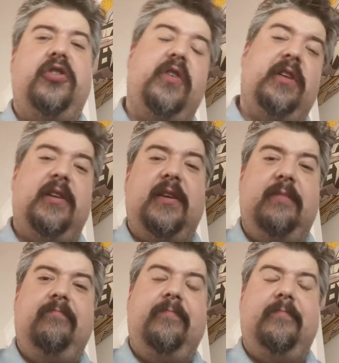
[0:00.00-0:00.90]
You can,
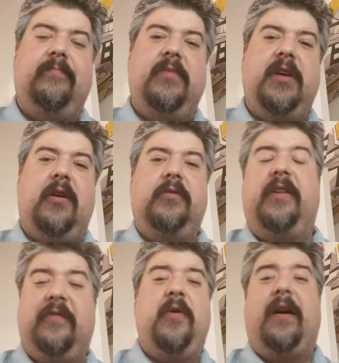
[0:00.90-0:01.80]

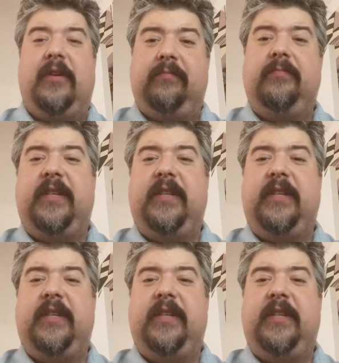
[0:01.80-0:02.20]
if you have a